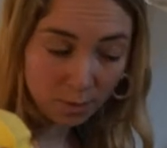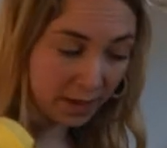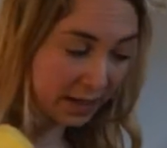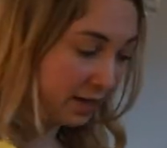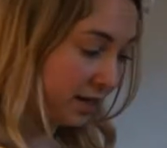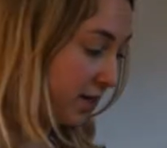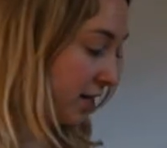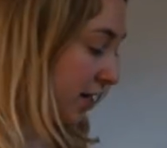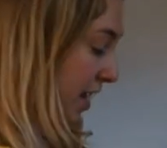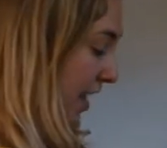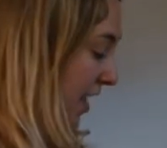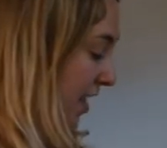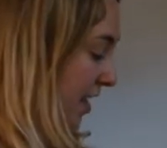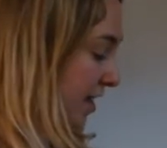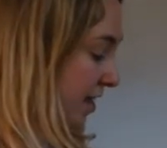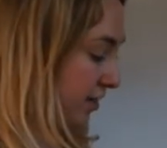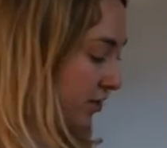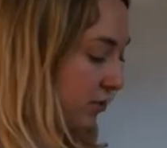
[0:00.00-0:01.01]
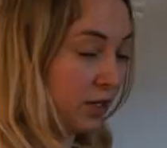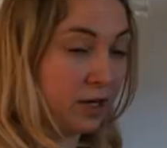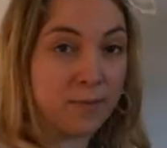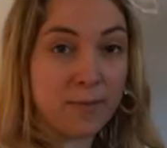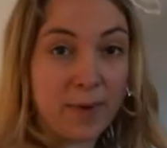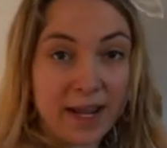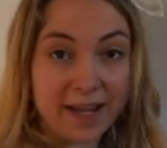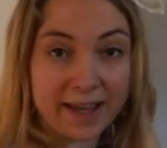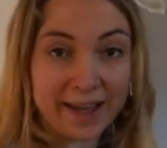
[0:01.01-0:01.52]
butter and I'm
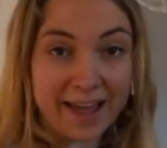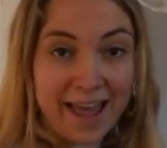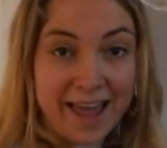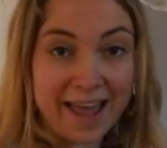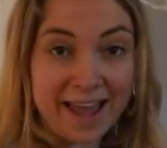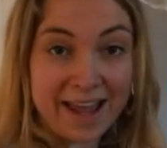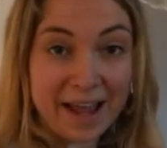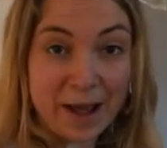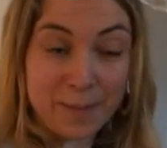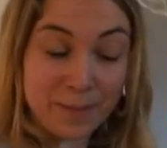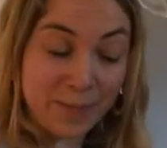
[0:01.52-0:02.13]
gonna make a